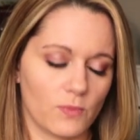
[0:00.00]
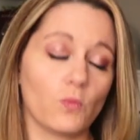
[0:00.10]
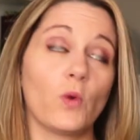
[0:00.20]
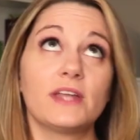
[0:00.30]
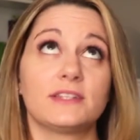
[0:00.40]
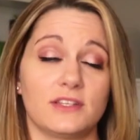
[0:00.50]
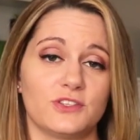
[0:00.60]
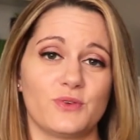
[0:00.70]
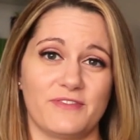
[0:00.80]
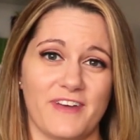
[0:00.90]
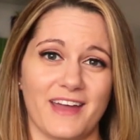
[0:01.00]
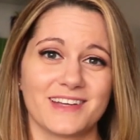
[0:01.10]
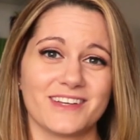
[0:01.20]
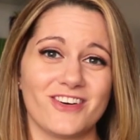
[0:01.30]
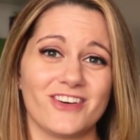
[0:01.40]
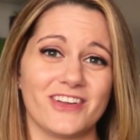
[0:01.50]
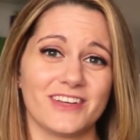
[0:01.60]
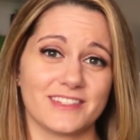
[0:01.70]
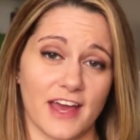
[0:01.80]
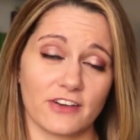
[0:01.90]
went into effect
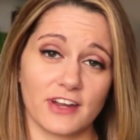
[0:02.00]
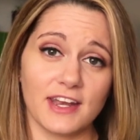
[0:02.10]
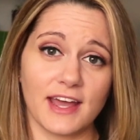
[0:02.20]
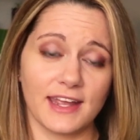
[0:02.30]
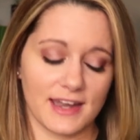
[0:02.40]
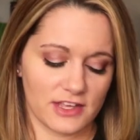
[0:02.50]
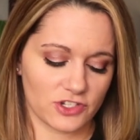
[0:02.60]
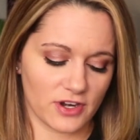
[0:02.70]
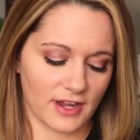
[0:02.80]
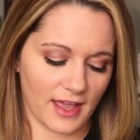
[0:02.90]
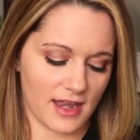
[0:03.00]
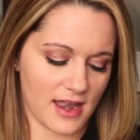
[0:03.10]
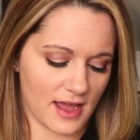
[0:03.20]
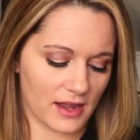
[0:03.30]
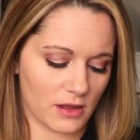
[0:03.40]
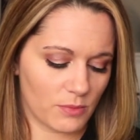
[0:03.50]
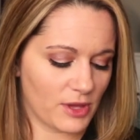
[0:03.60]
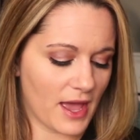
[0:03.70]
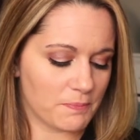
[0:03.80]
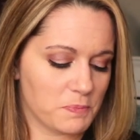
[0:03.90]
on Saturday night starting at nine
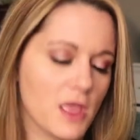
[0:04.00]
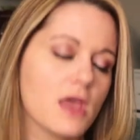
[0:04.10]
p m